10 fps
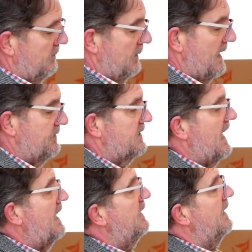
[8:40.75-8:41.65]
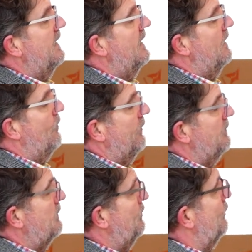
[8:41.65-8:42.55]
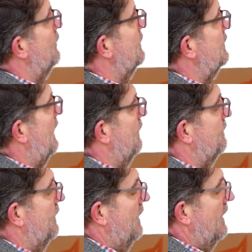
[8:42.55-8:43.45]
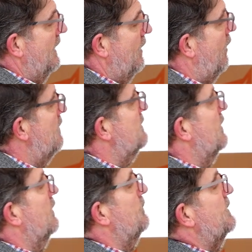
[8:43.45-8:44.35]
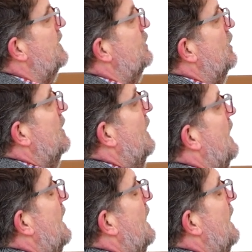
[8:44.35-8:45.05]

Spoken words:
left standing here or it can be put on a shelf in a horizontal position.